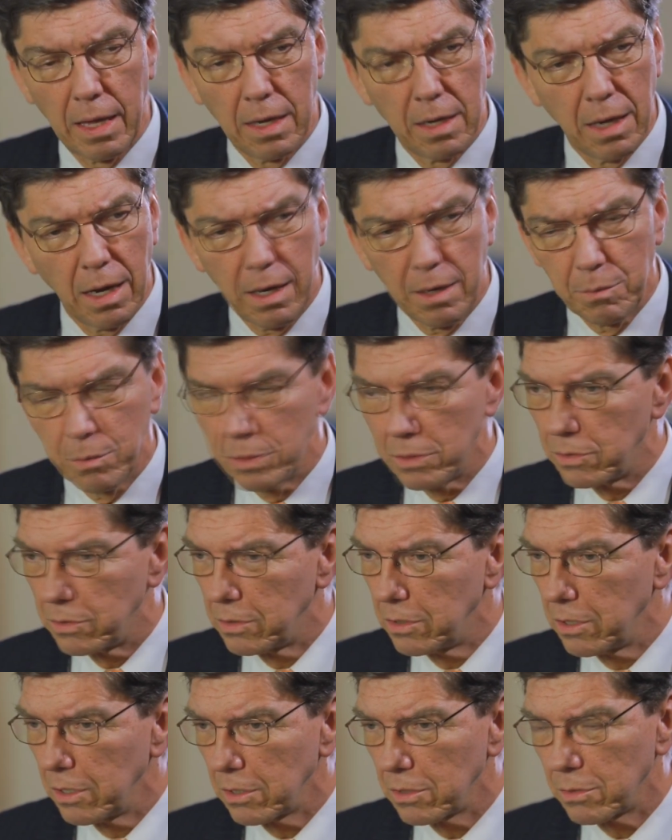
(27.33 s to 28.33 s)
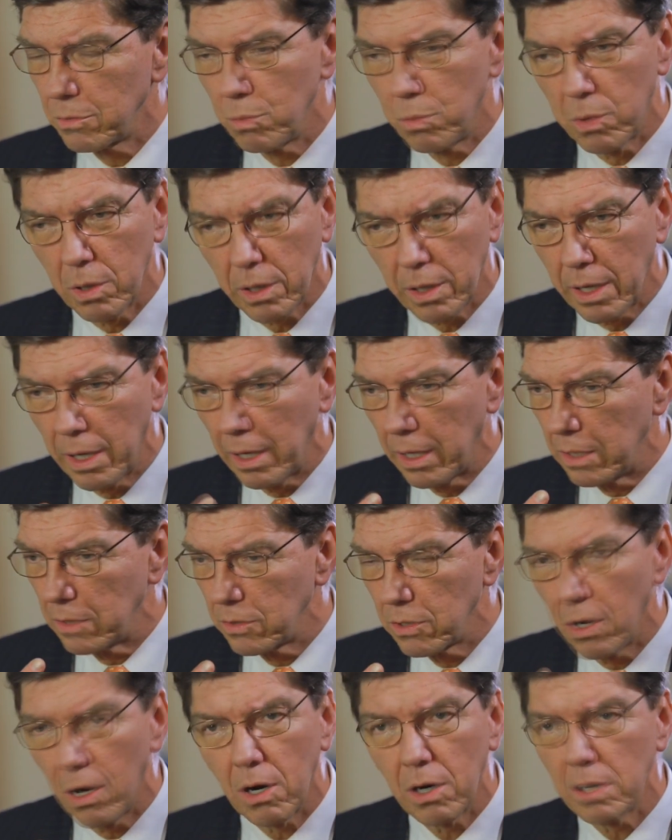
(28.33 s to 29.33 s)
And I was just working
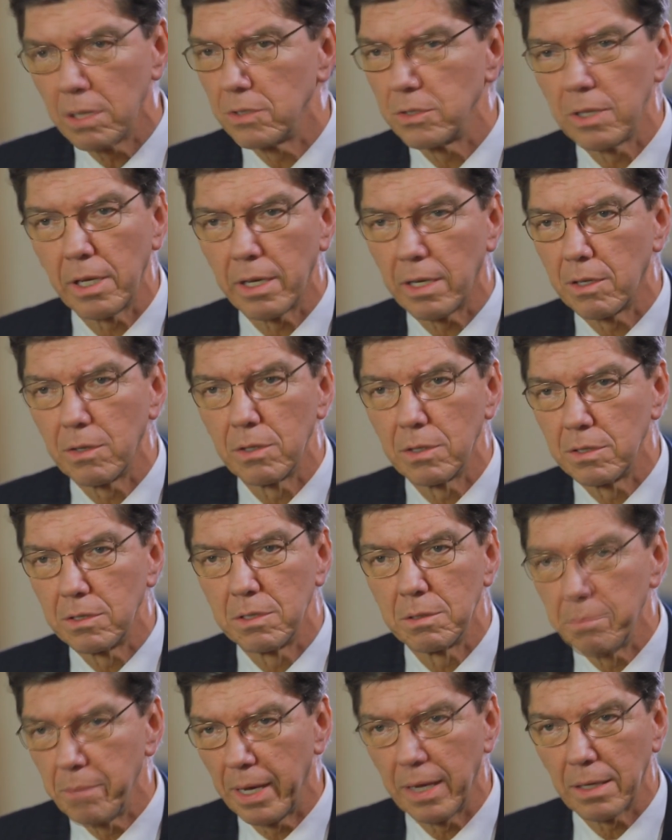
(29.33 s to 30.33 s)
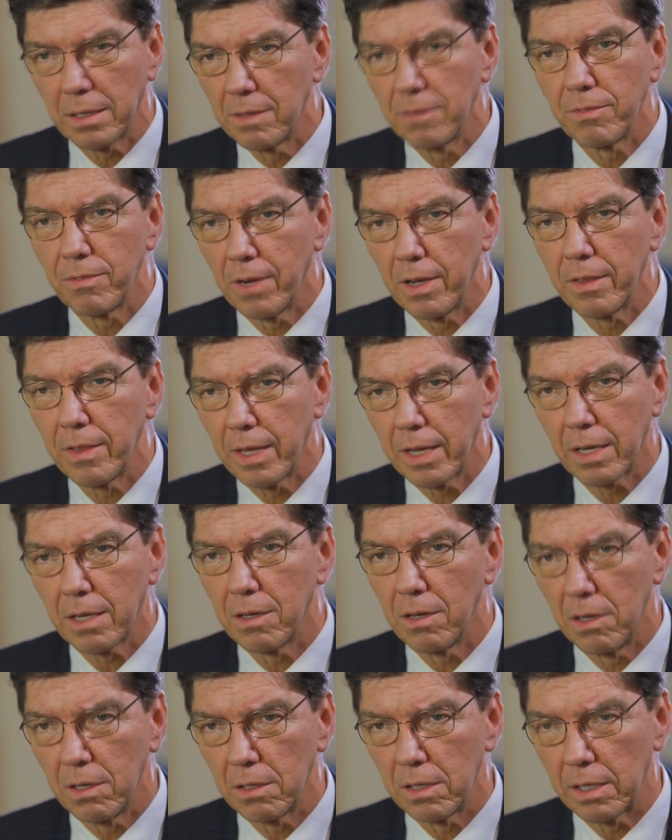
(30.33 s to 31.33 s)
as hard as I could to magnify that
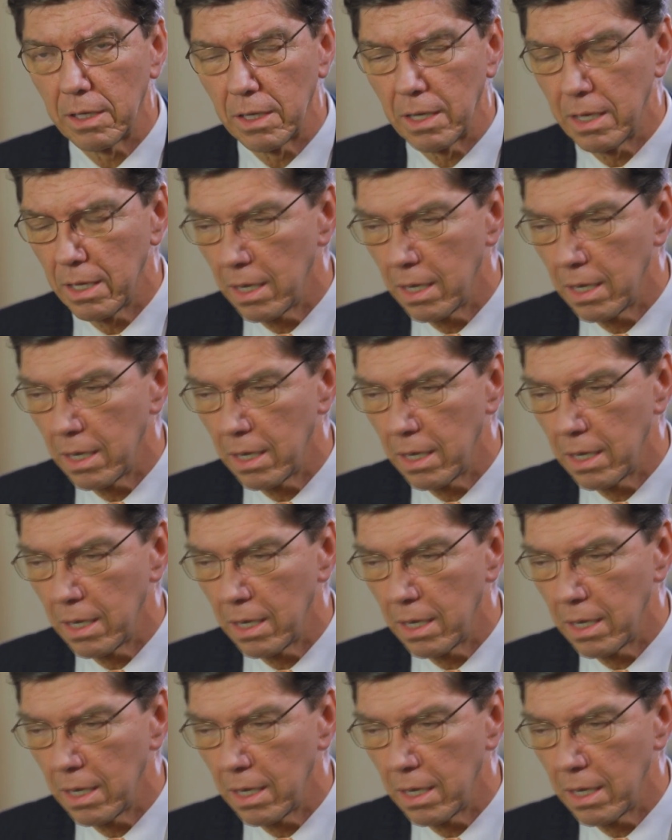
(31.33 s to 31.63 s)
calling.